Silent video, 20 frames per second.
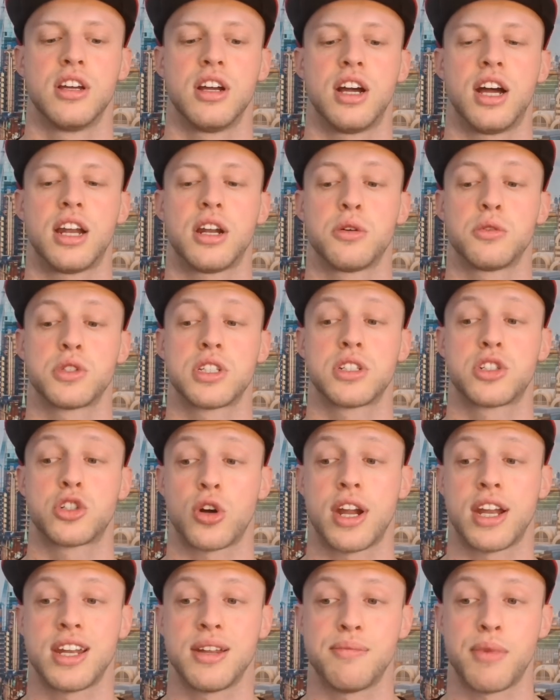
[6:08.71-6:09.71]
And I was
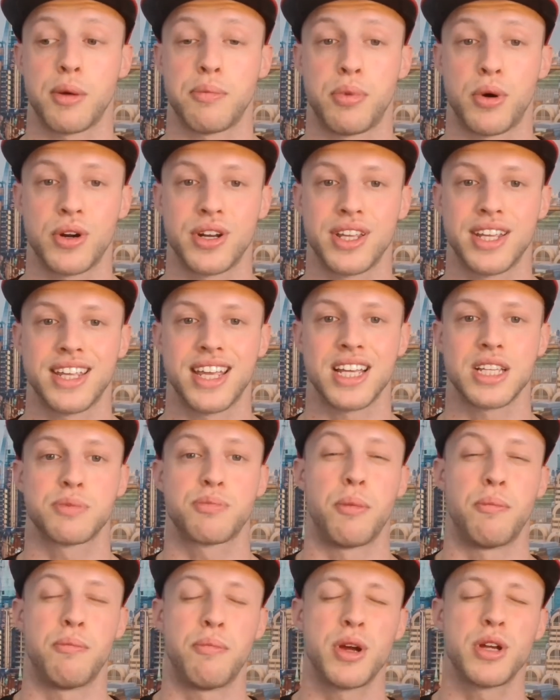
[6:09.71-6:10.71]
training my body, yes,
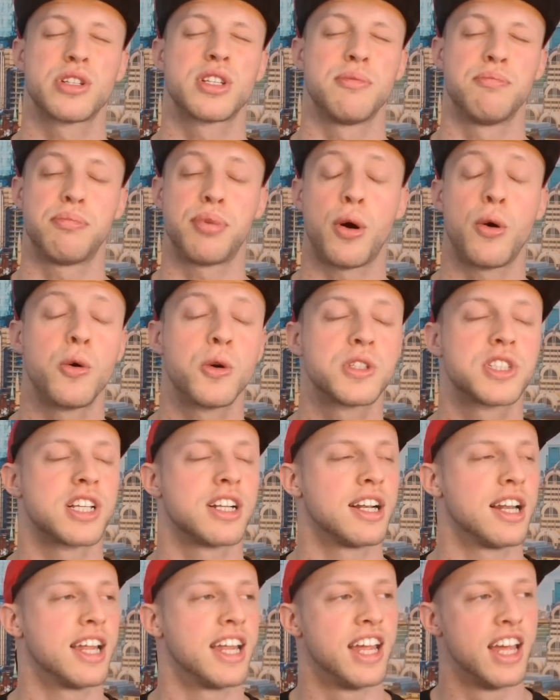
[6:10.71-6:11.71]
but most
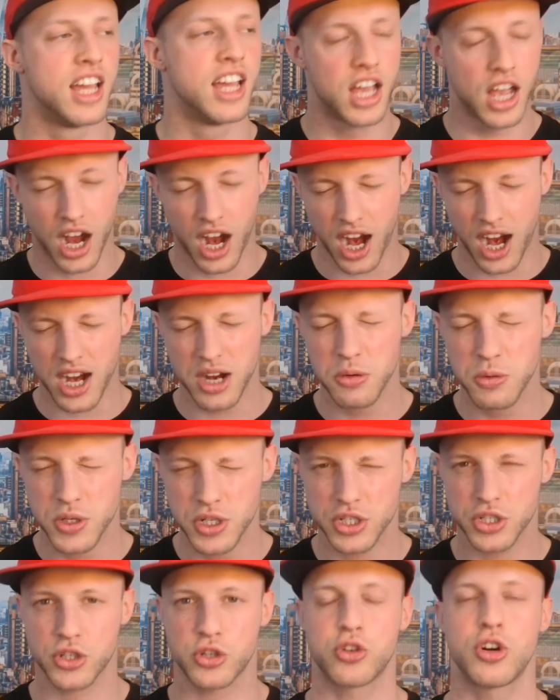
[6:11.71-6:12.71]
importantly, I
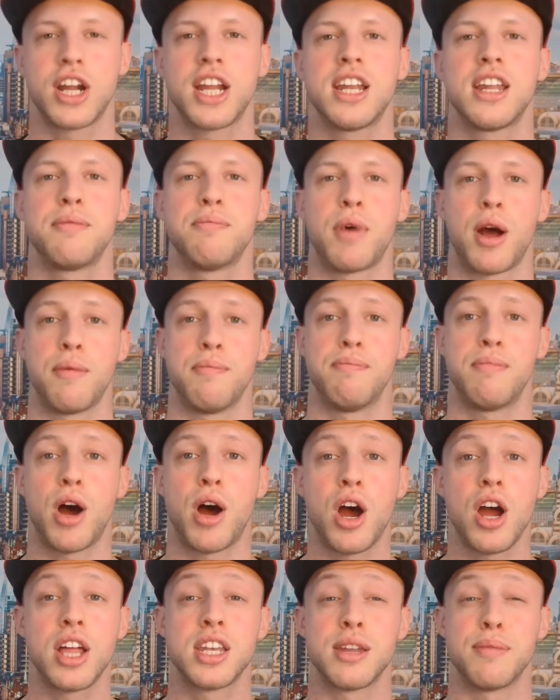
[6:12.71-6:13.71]
was training my
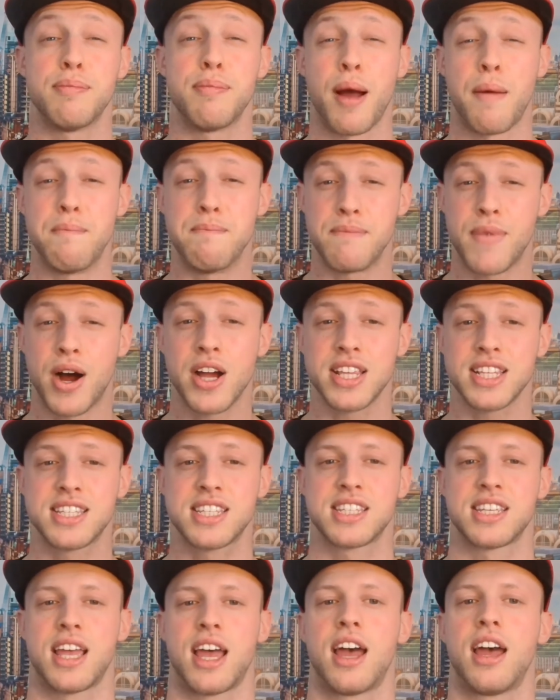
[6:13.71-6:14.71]
mind and my
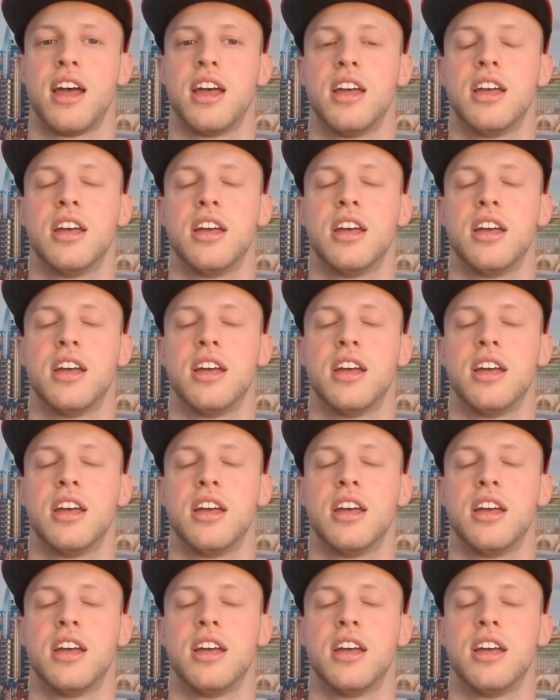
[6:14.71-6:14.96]
mindset.